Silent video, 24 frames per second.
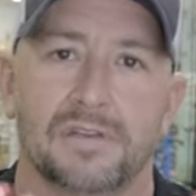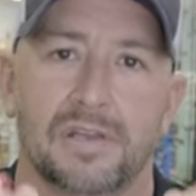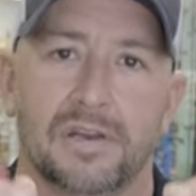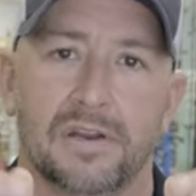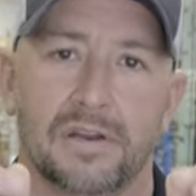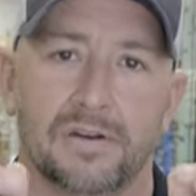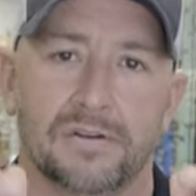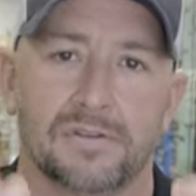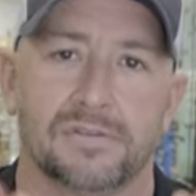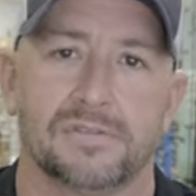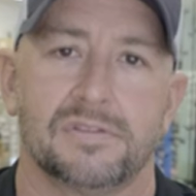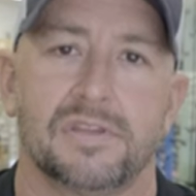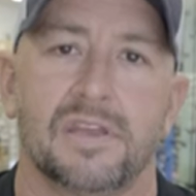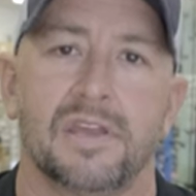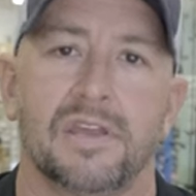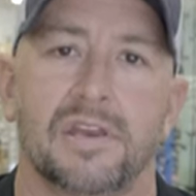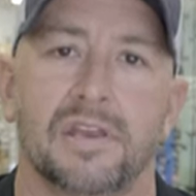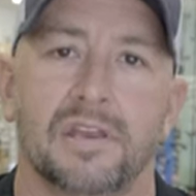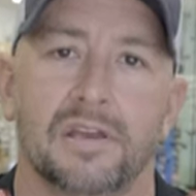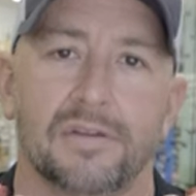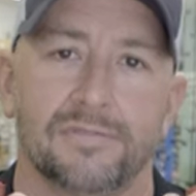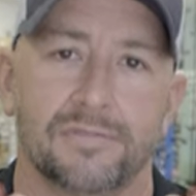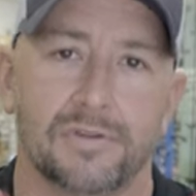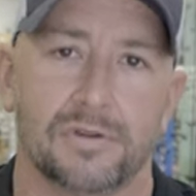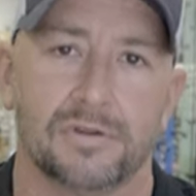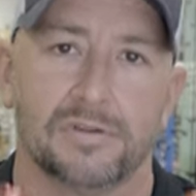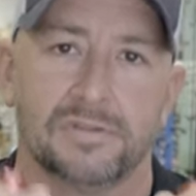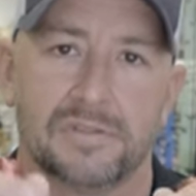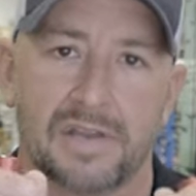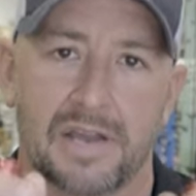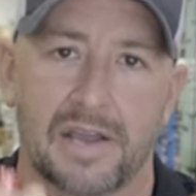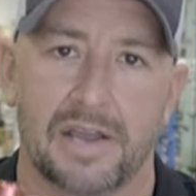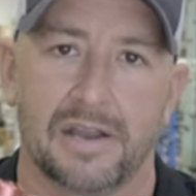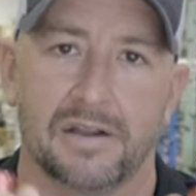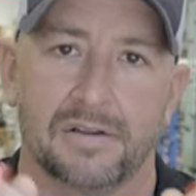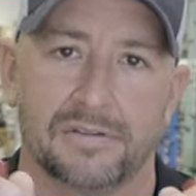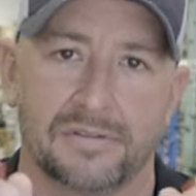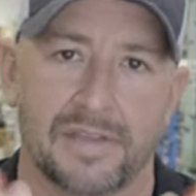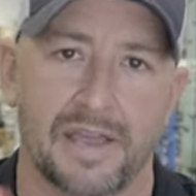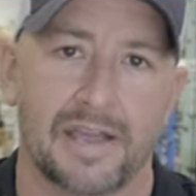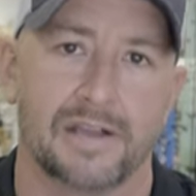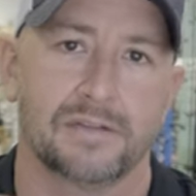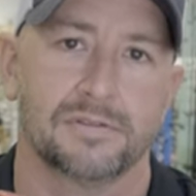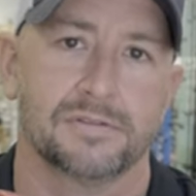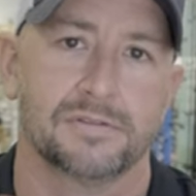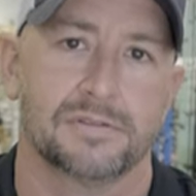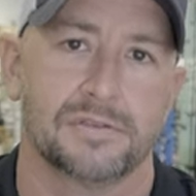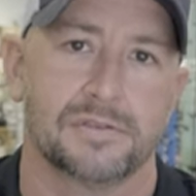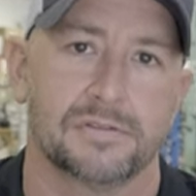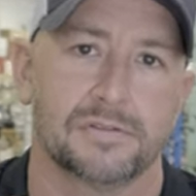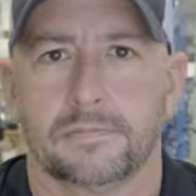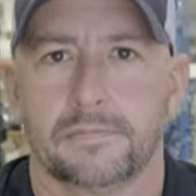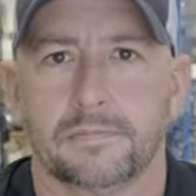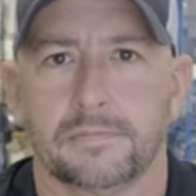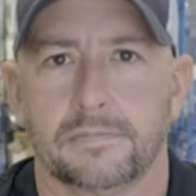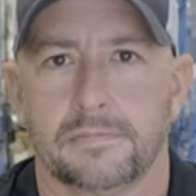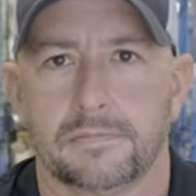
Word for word: and understanding of your entire tackle system.